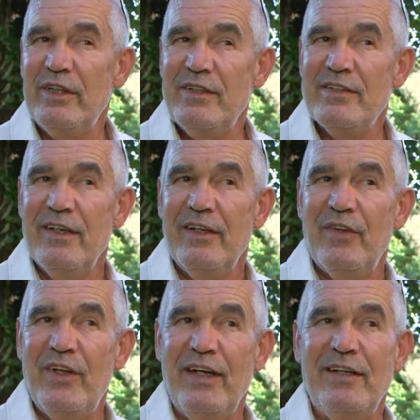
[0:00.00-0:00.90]
these
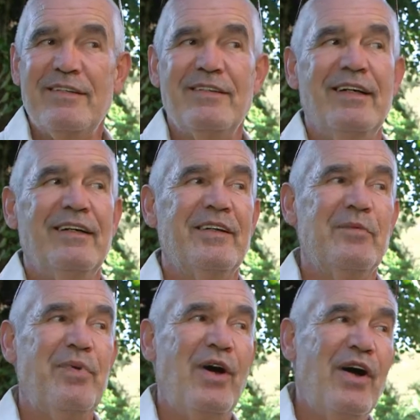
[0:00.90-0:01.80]
things, they're
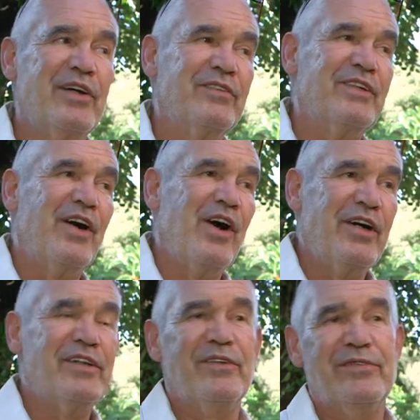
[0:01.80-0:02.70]
part of the
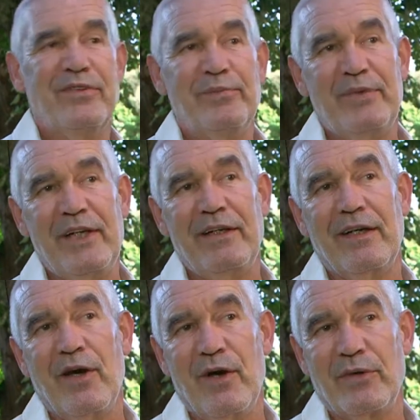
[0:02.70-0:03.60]
art of being
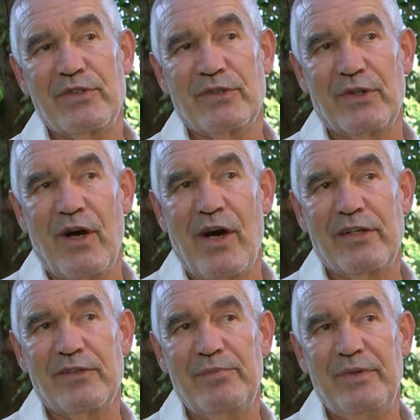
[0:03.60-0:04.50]
a host, or
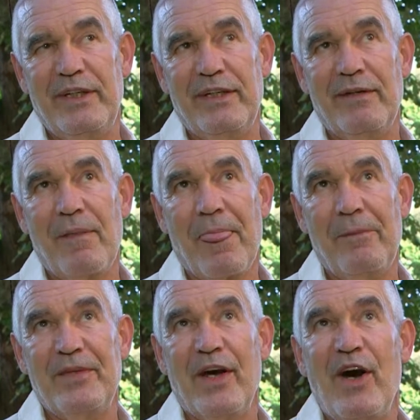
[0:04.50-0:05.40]
art of being
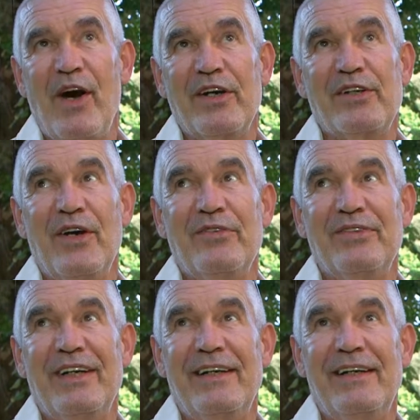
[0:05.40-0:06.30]
the art
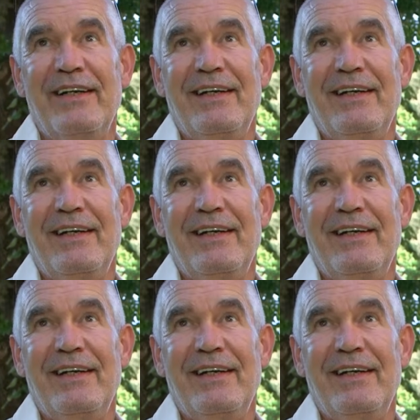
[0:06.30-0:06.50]
of.